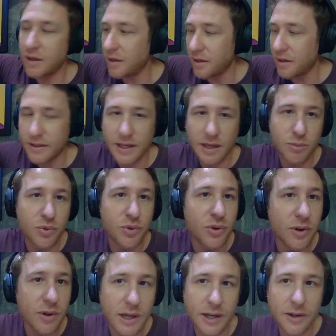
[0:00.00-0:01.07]

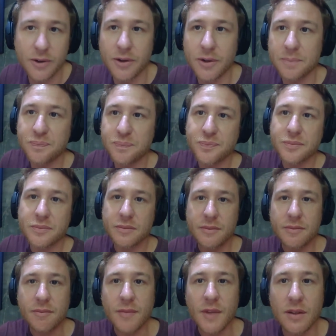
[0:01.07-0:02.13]
Kabul, I don't know.
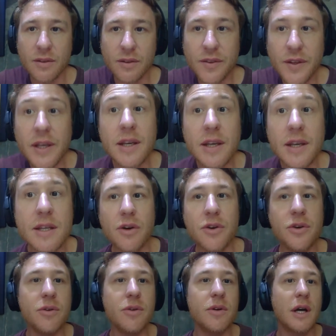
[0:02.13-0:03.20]
The thing is, how
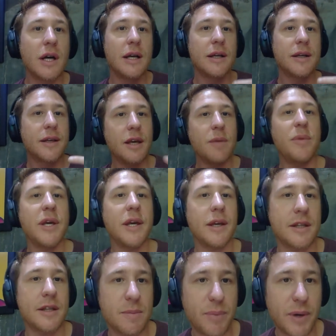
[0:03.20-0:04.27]
do you keep
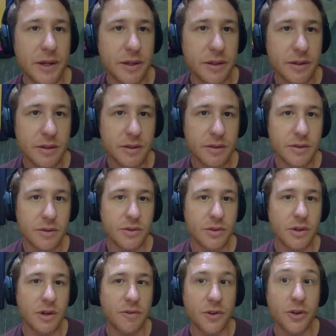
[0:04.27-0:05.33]
being inspired,
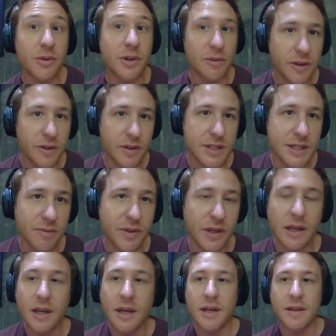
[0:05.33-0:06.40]
photographing the same
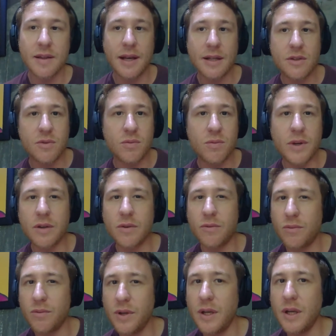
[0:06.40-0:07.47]
thing? That's
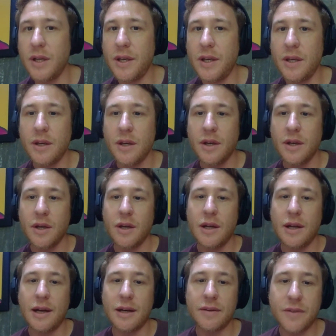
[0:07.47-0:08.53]
when really
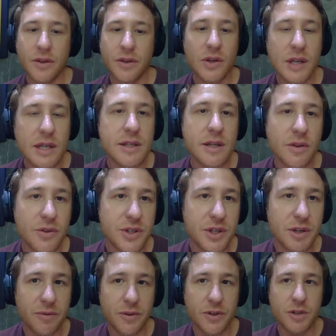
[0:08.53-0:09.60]
I think you can tell the
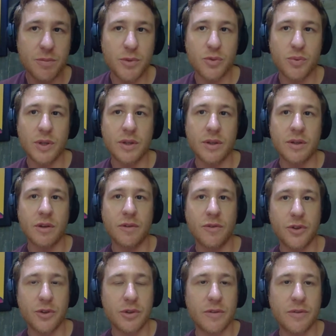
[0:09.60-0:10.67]
difference between a
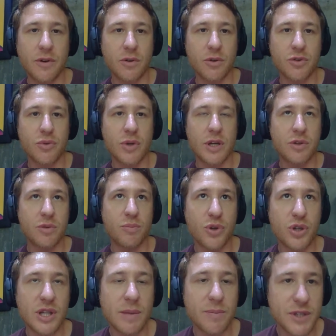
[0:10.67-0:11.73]
photographer who's ready to
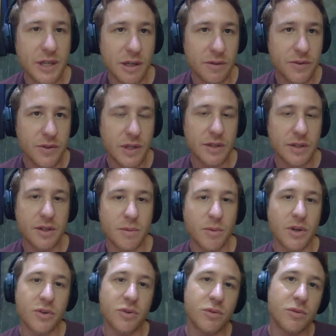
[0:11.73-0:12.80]
push themselves and
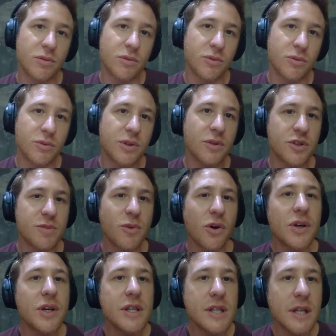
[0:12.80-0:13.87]
someone who's
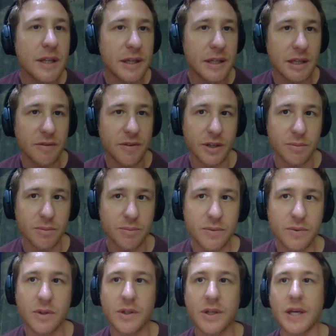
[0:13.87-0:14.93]
more easily giving up,
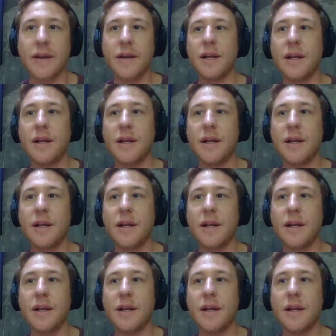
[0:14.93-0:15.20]
okay?